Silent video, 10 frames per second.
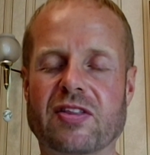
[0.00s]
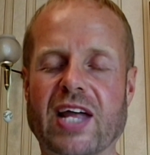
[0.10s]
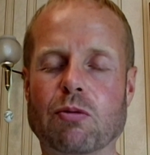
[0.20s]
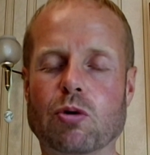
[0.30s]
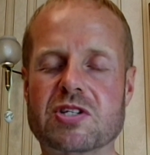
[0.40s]

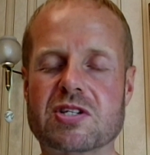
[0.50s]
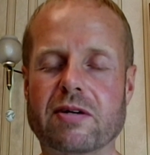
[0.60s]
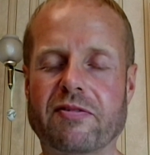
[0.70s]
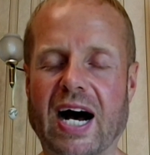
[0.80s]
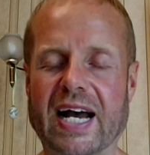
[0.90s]
they would
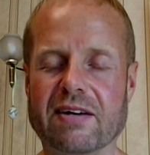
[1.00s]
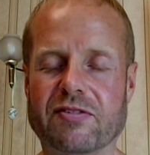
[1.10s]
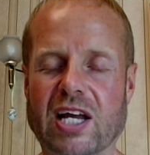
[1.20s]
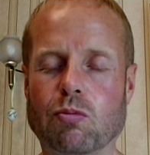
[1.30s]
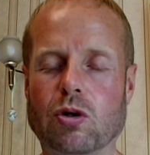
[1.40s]
survive.
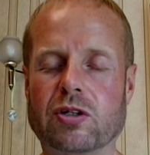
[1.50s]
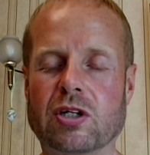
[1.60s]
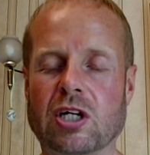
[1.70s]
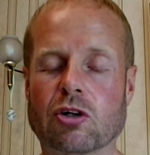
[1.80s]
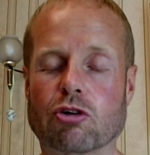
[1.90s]
They
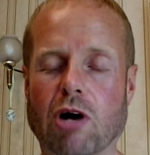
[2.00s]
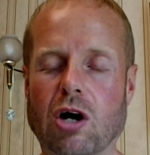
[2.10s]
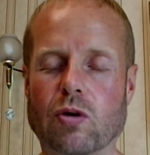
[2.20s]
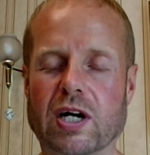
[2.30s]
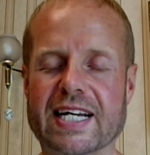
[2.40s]
would
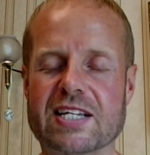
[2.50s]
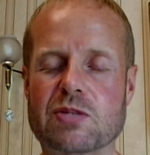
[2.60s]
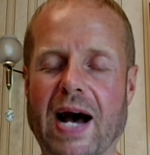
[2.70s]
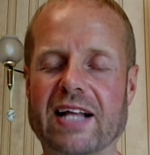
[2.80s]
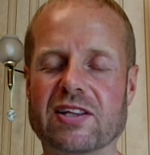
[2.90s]
grow and
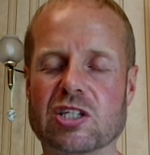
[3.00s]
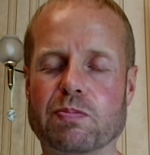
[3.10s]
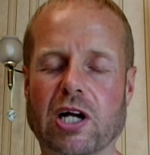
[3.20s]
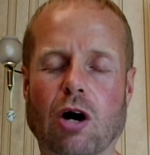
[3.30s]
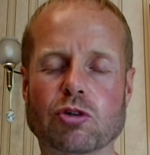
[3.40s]
expand,
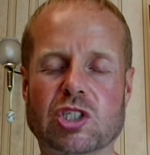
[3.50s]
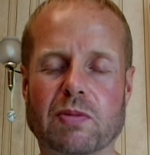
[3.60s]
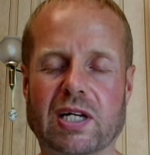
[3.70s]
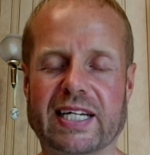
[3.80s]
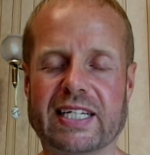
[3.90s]
but
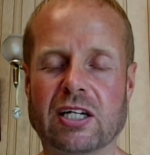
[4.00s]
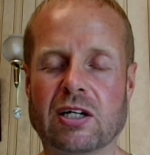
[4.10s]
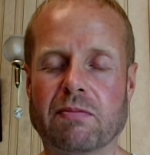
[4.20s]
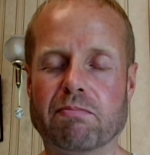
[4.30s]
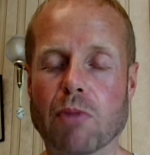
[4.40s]
ultimately
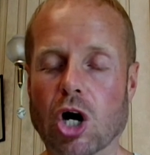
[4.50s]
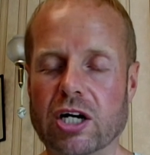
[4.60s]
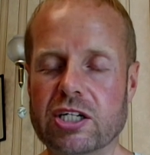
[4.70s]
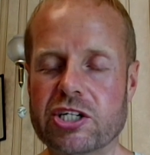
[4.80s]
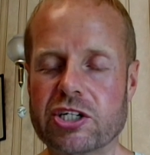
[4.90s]

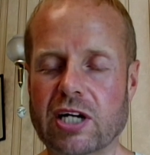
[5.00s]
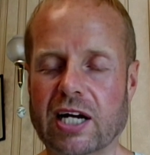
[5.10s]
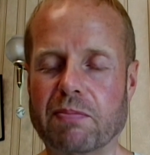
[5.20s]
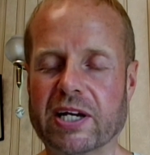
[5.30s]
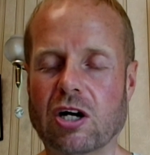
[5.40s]
merge
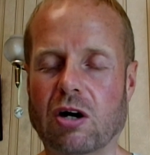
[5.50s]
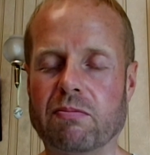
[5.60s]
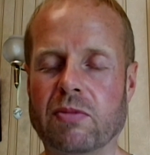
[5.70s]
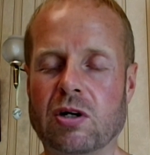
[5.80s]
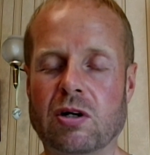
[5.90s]
and
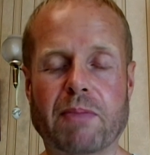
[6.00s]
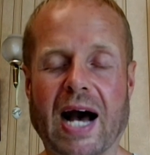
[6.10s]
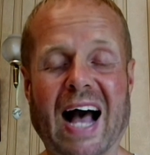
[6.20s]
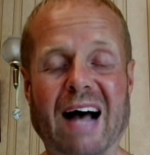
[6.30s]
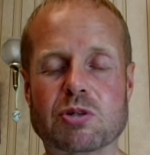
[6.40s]
become
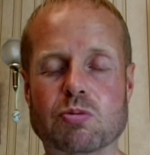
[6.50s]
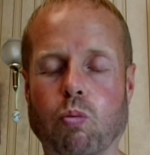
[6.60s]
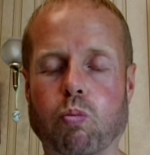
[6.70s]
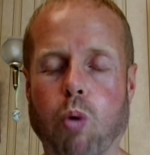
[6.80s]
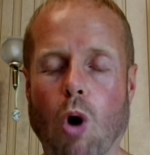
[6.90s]
perhaps
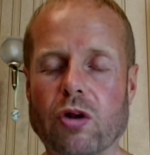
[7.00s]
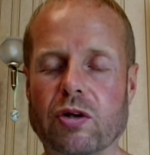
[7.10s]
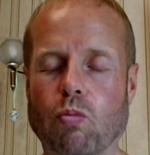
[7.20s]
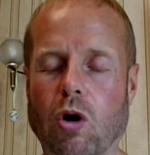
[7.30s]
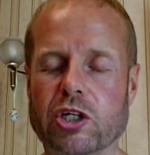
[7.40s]

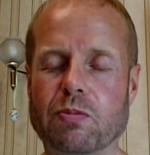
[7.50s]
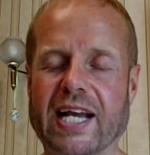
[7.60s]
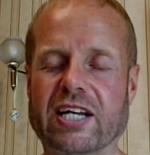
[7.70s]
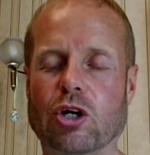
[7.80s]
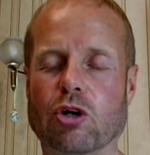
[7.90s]
one, what you
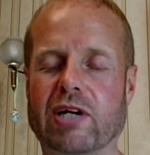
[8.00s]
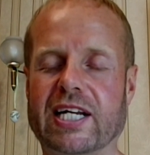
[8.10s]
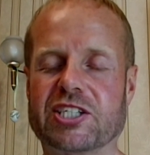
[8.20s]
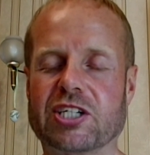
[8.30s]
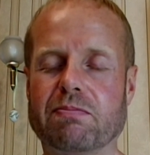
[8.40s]
may call
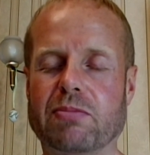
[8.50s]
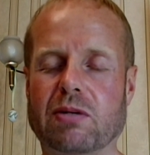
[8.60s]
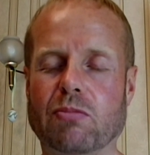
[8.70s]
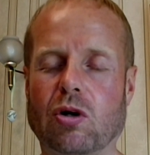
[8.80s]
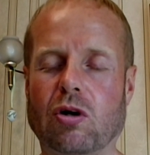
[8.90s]
religion,
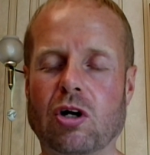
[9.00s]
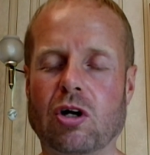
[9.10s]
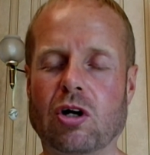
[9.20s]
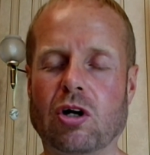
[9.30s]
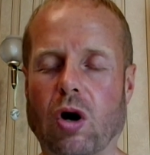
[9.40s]
but more
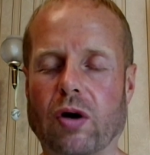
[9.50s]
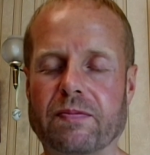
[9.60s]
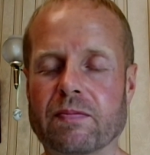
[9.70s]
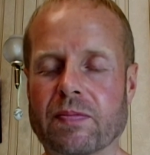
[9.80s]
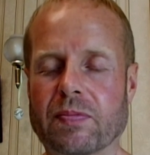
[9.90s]

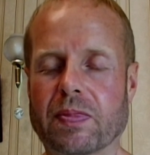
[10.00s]
one